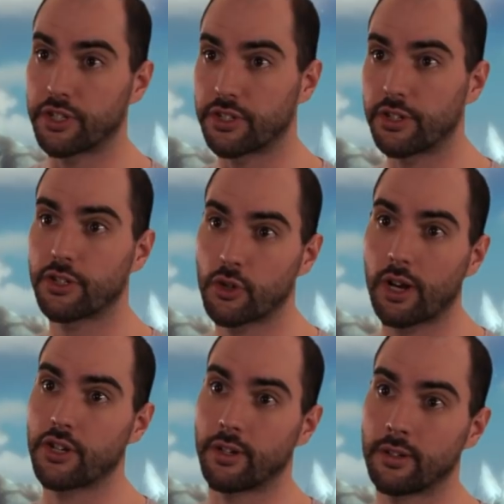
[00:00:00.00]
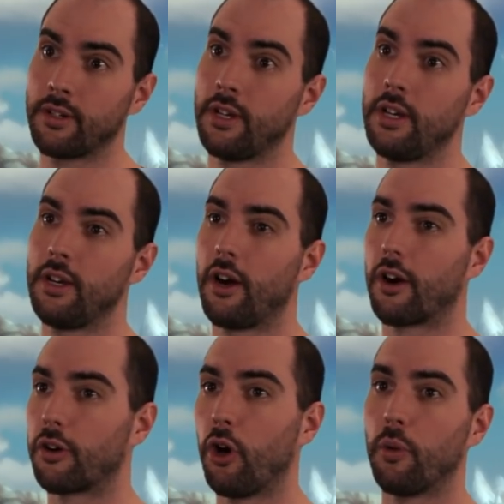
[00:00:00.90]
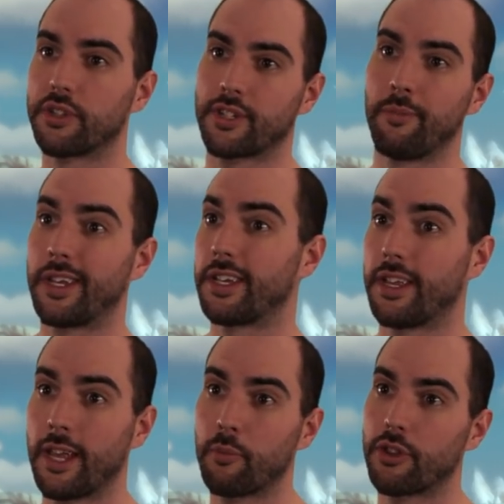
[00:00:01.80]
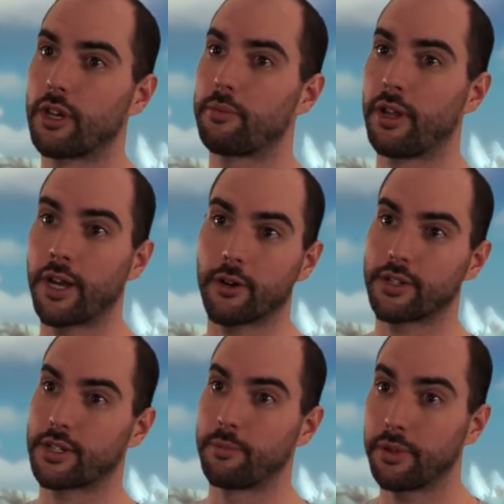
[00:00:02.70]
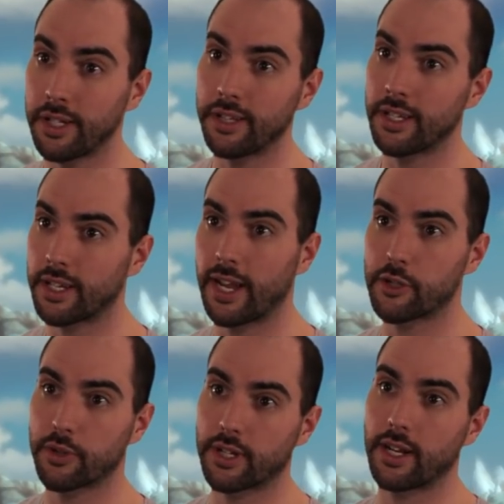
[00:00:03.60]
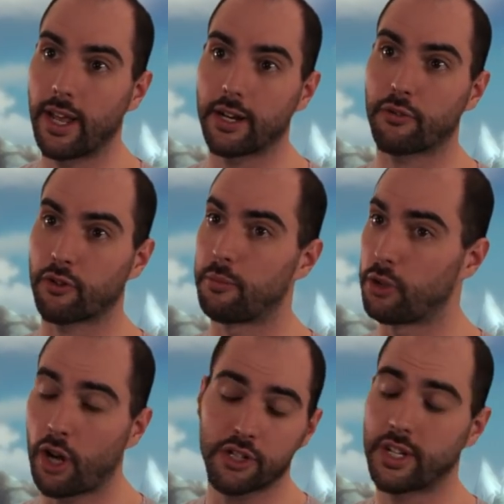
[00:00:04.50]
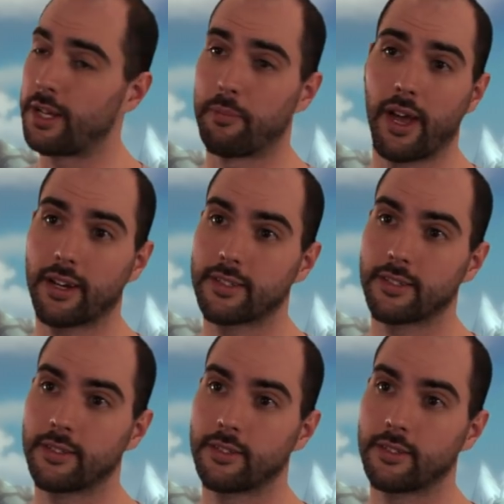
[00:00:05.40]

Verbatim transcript: is the destruction. Our goal was to make a game where the player is completely engaged with the Kinect, from launch to impact.